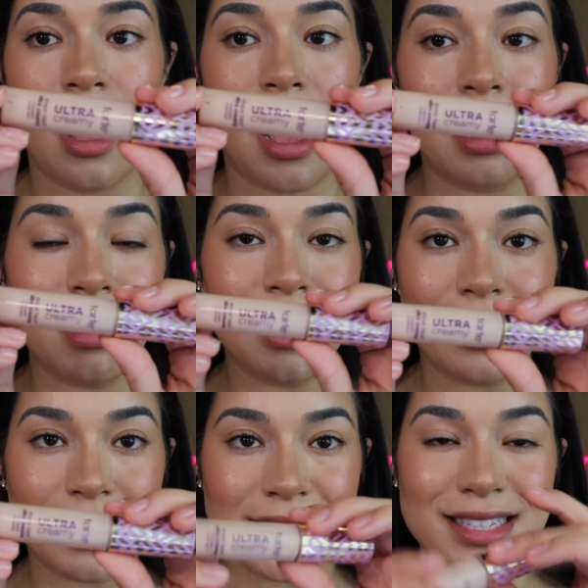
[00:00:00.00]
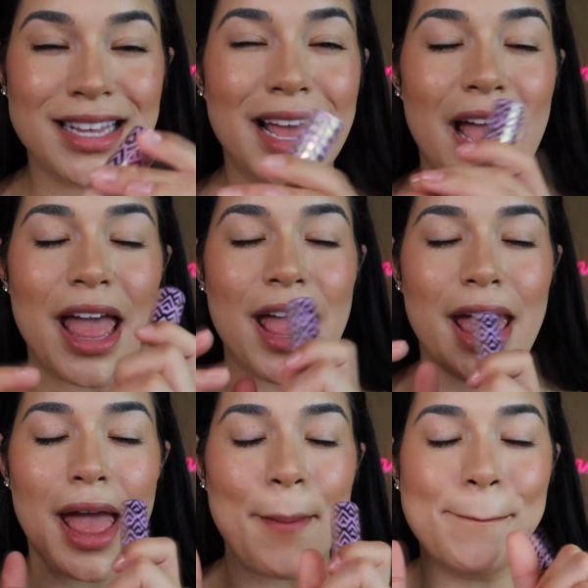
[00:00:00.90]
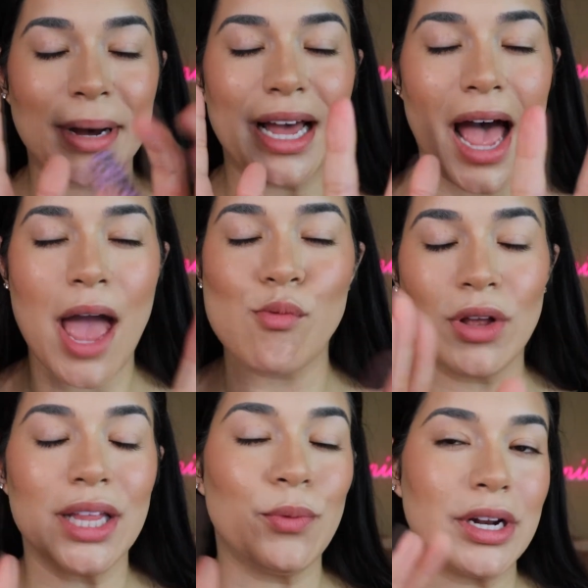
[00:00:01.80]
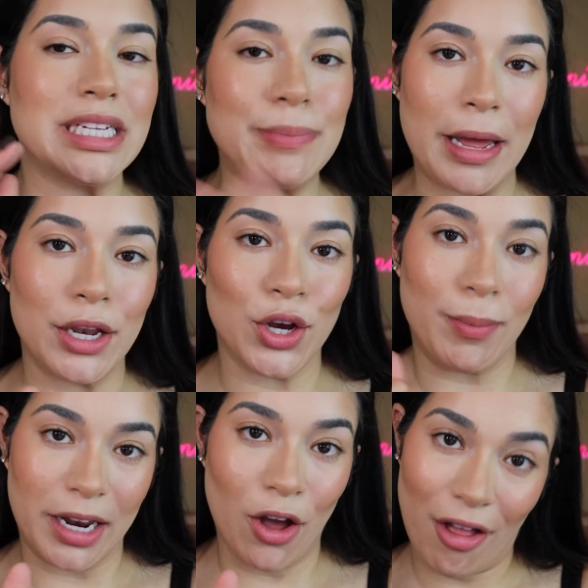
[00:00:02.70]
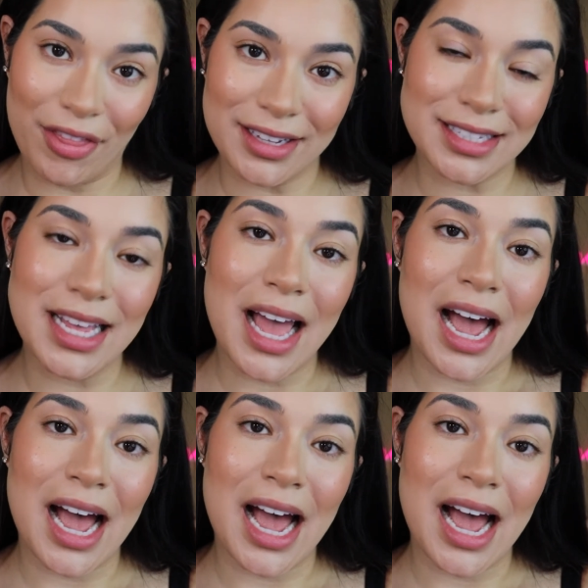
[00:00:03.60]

I like this, but I really wouldn't spend your money on this.